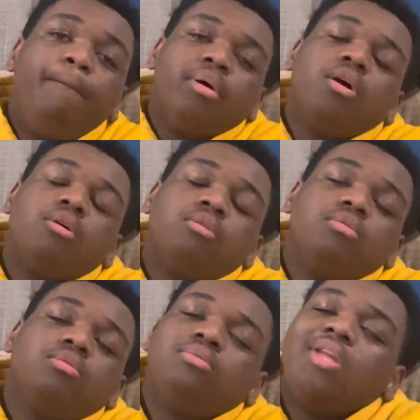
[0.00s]
Bro,
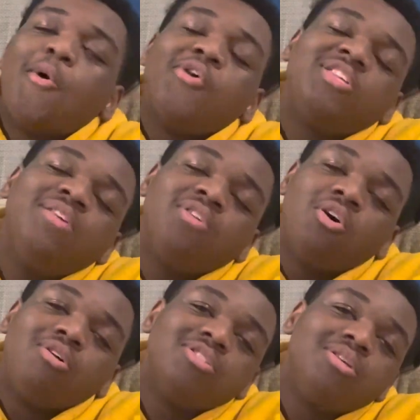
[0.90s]
that wasn't even an
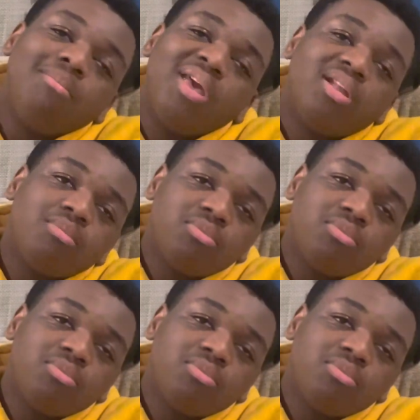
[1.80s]
ultimatum.